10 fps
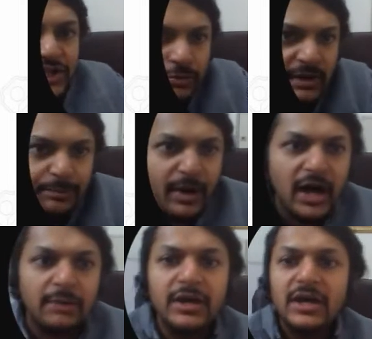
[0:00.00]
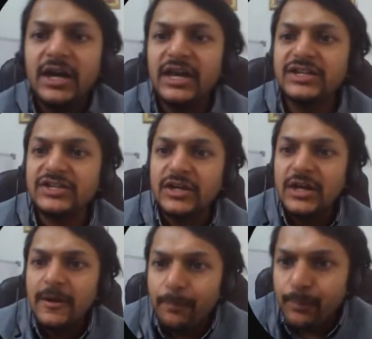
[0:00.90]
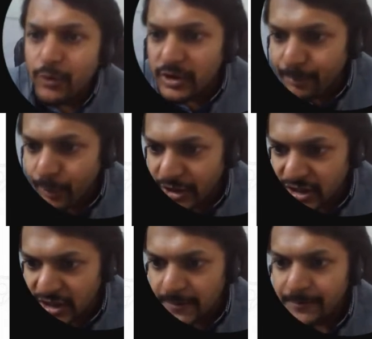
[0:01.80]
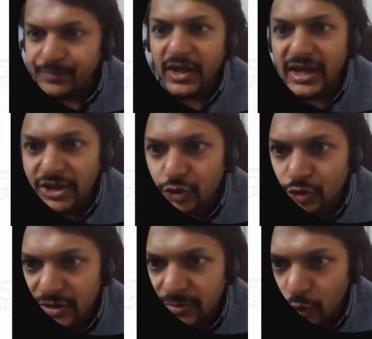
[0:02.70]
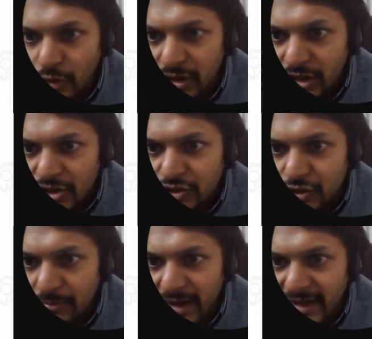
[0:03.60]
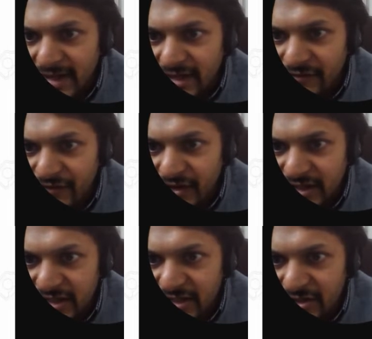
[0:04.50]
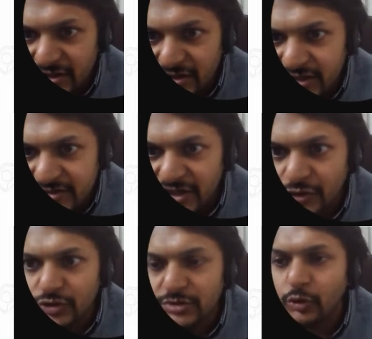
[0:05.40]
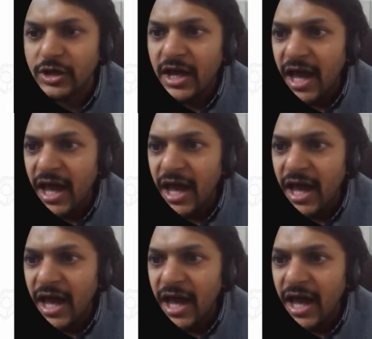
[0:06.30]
So my palm is pointing into the board. So the magnetic field here is into the board.